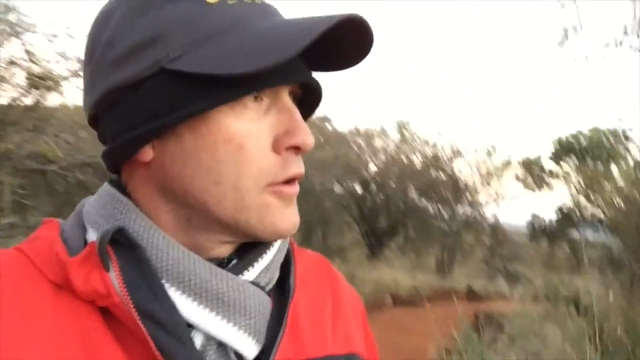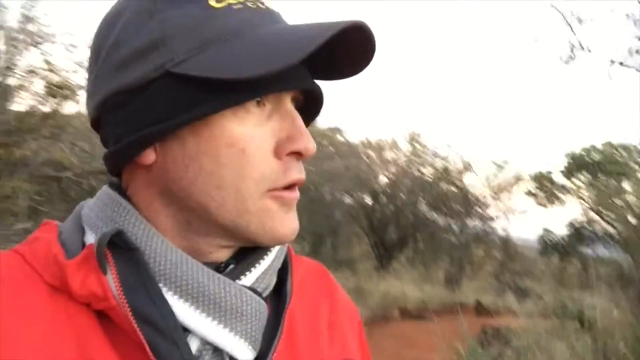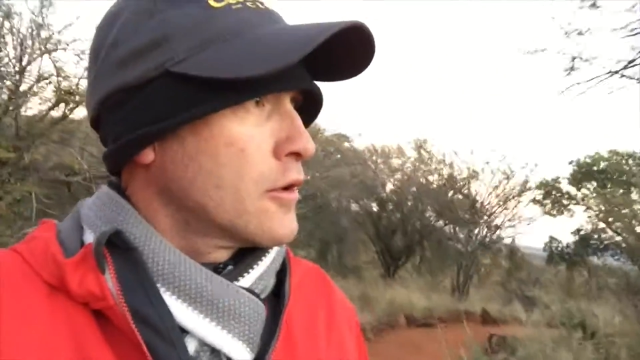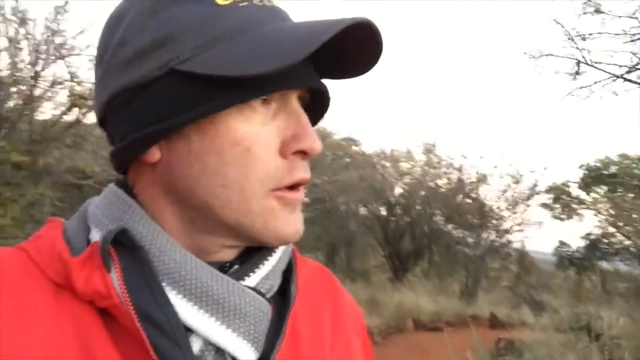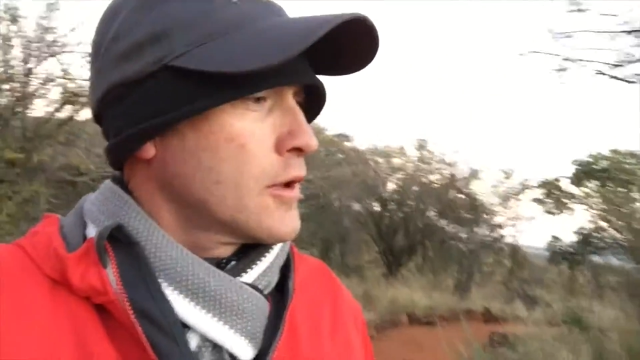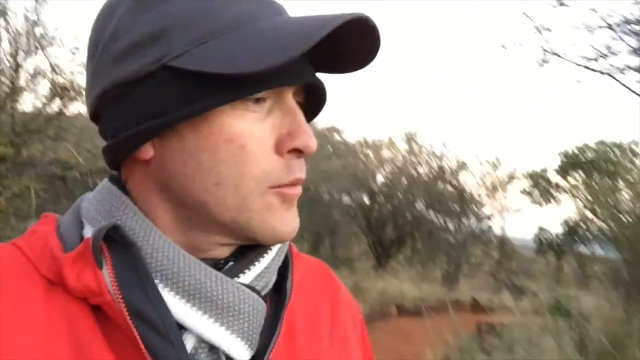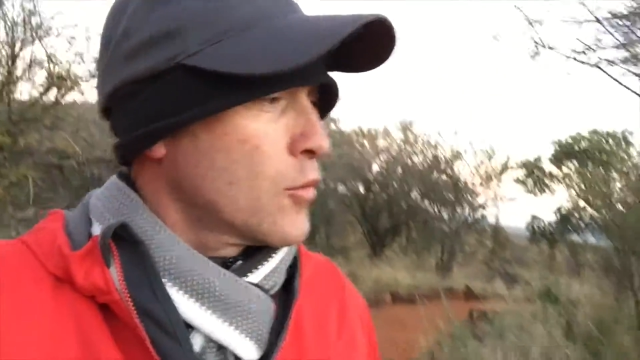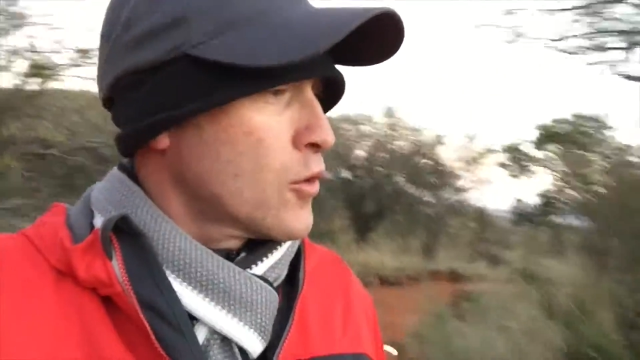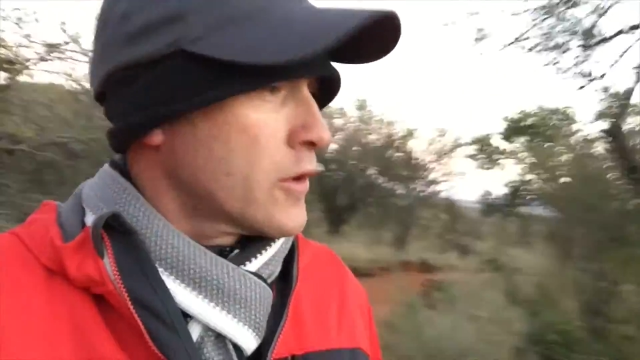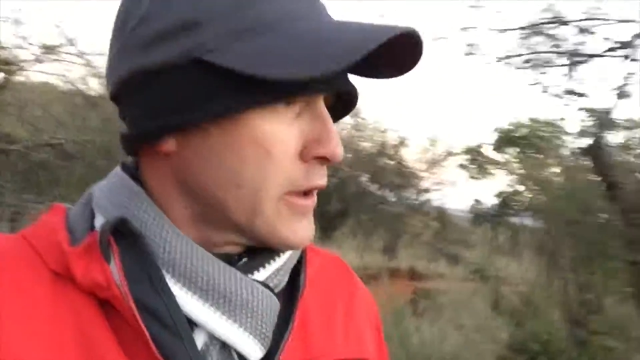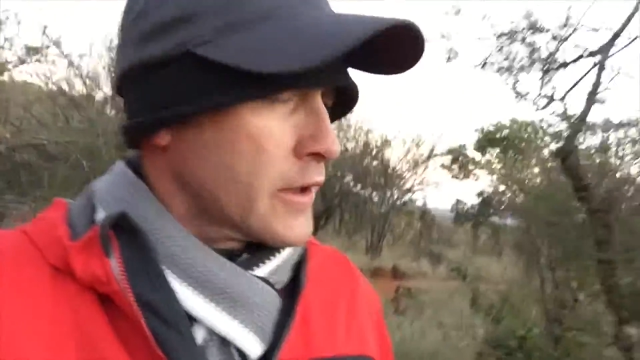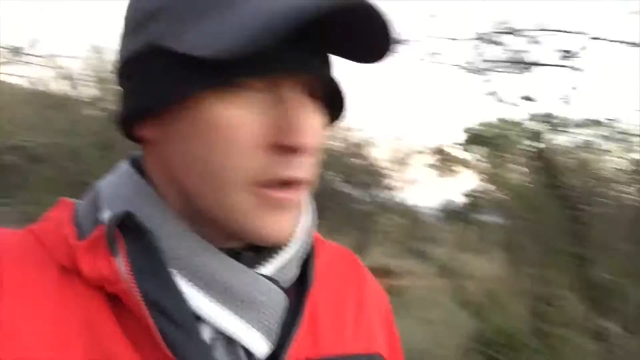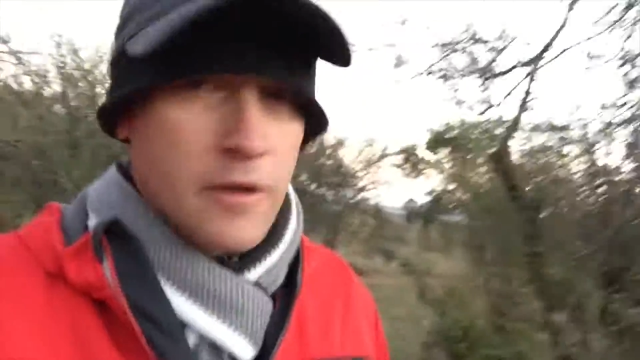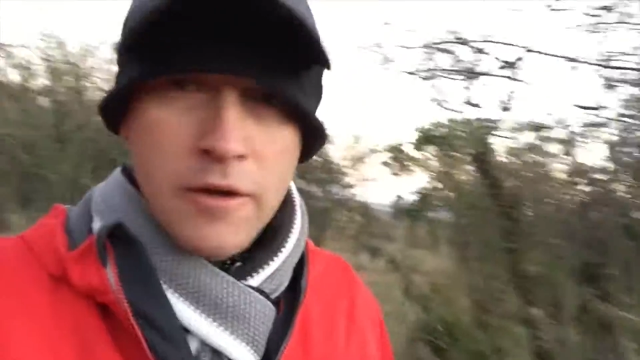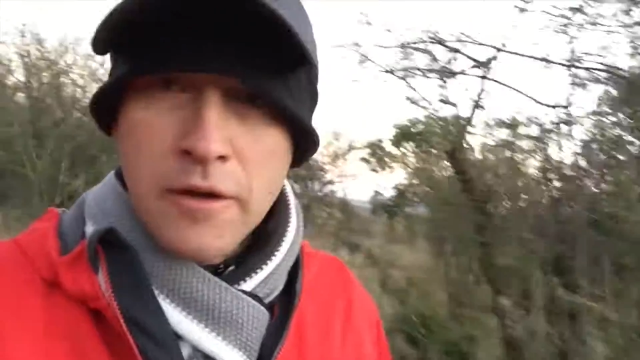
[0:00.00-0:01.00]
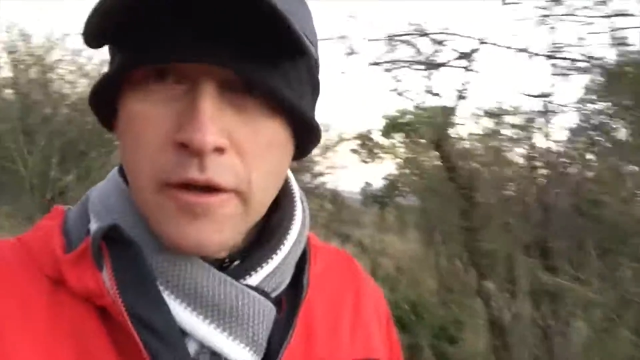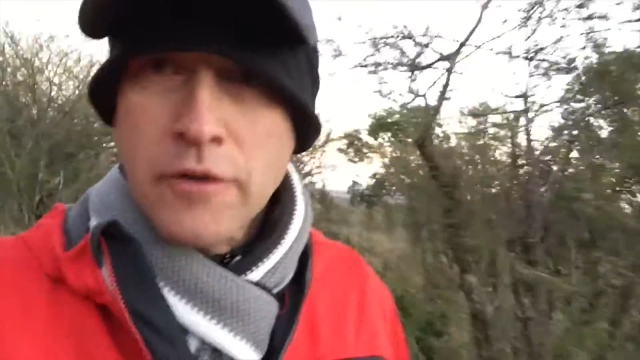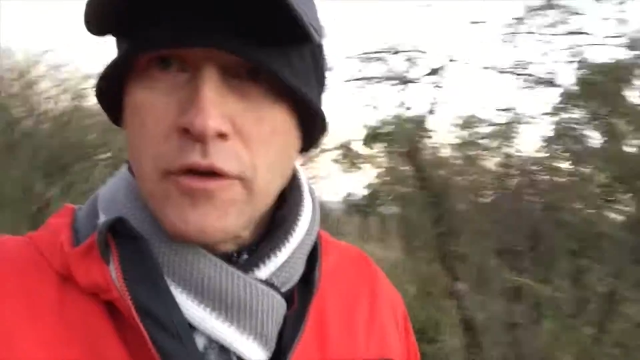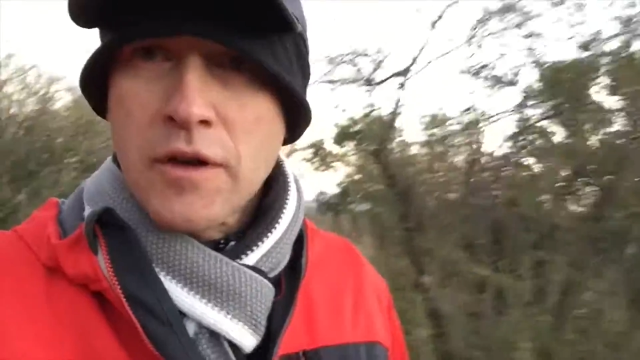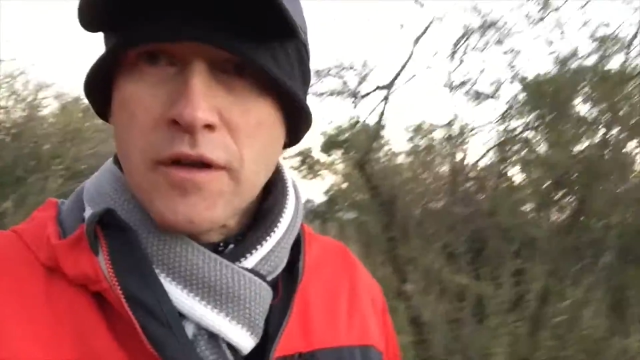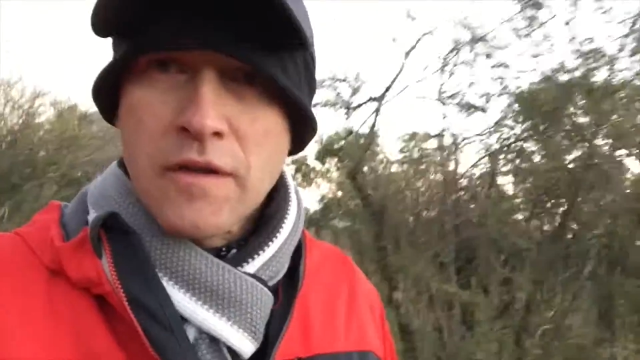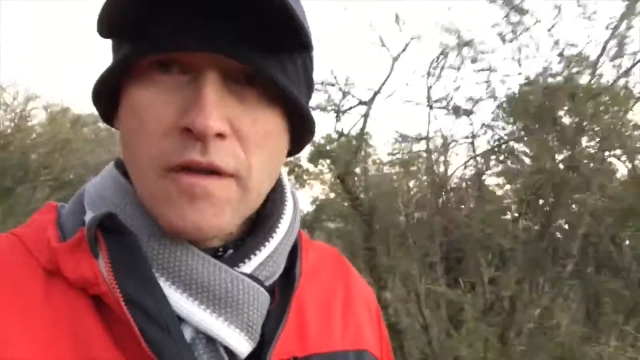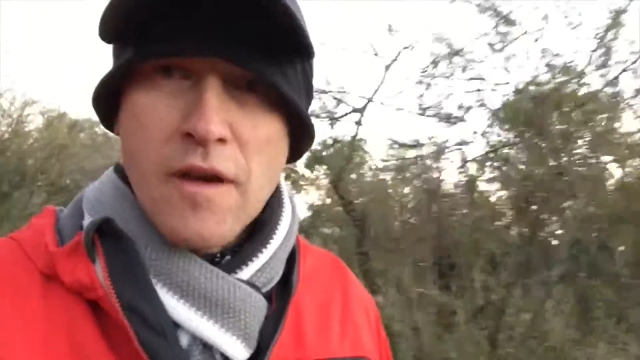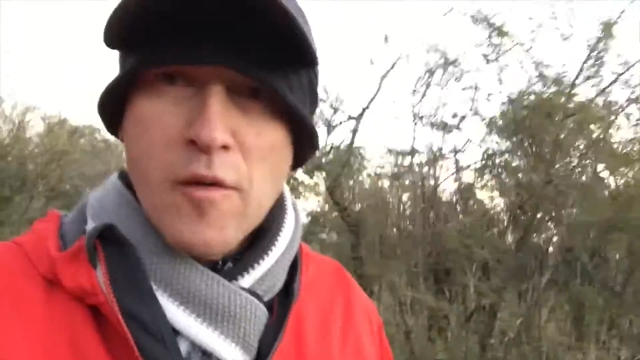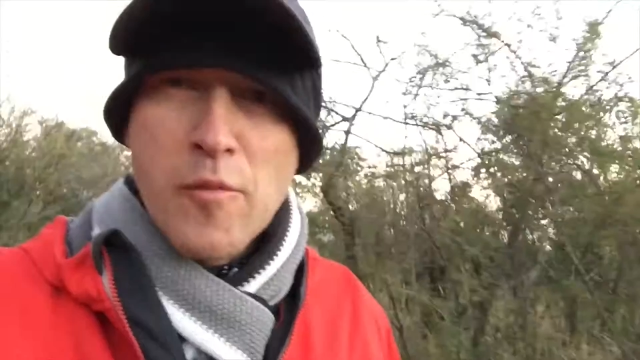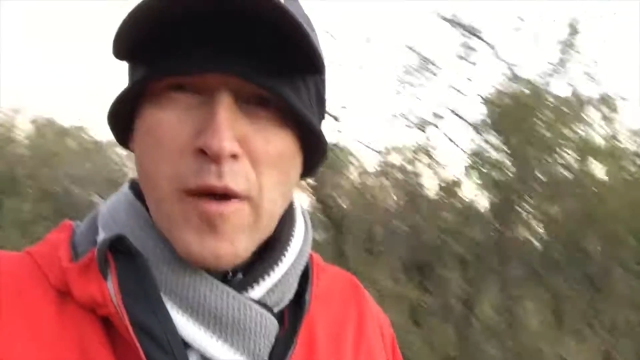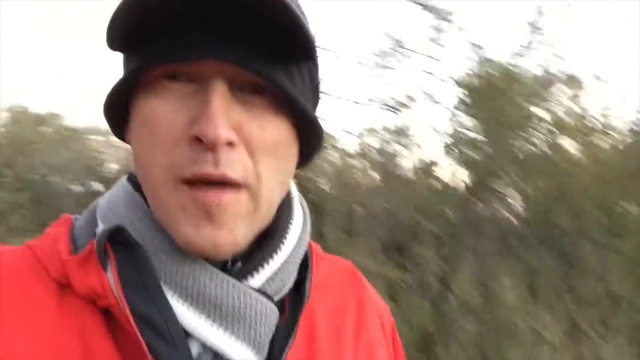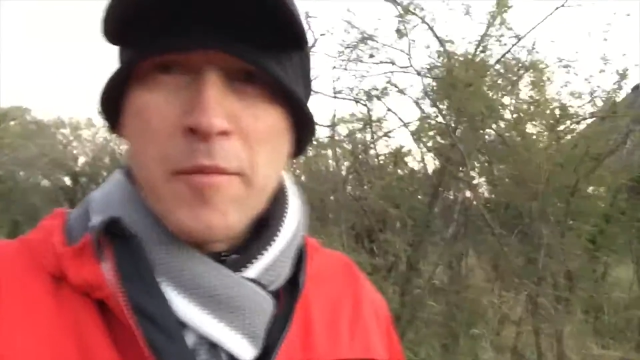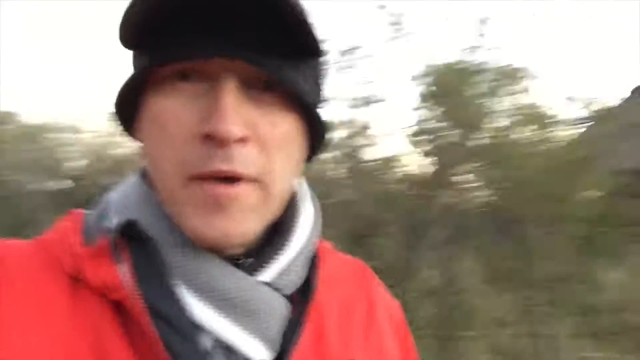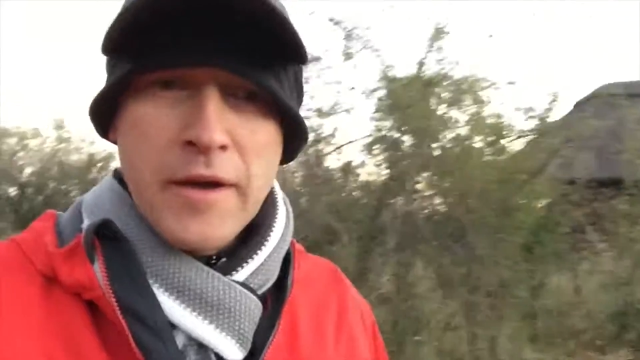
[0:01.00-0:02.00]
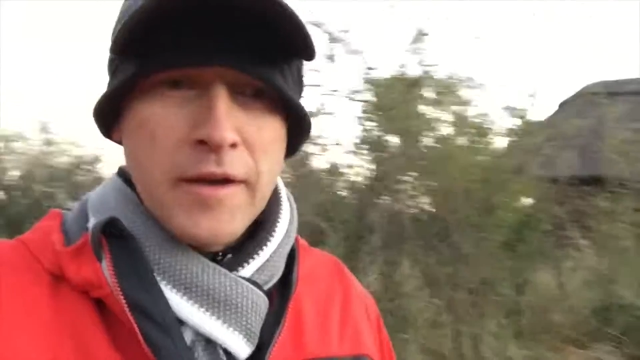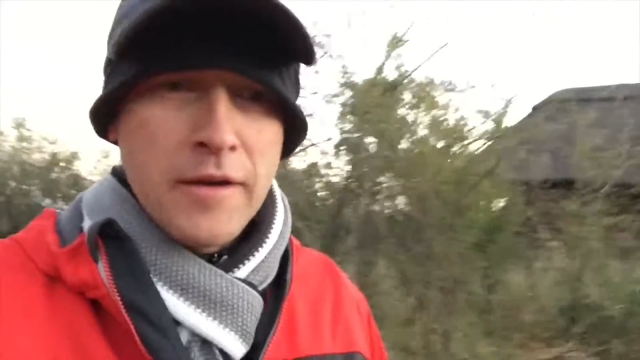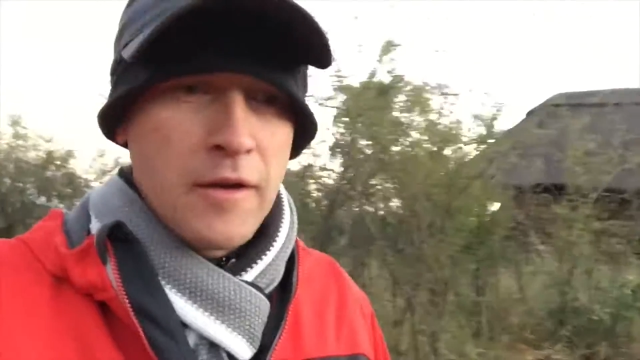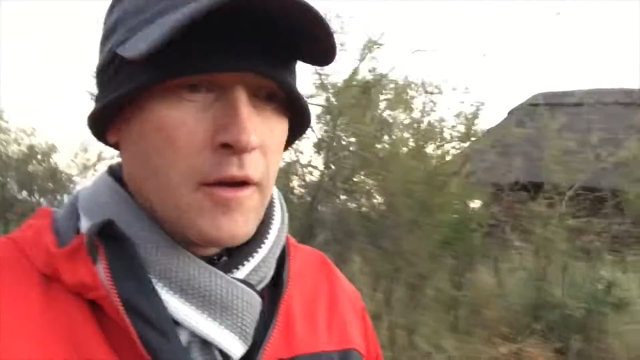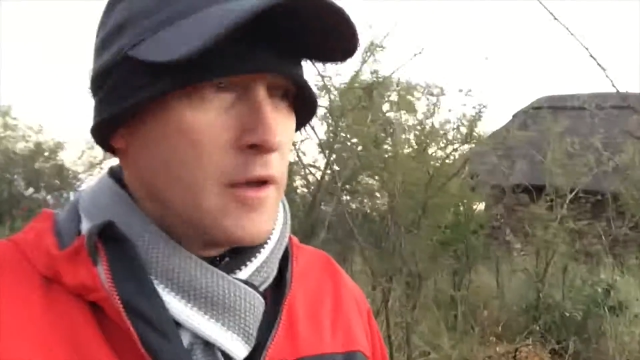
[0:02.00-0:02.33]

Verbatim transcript: early morning, and you can tell by my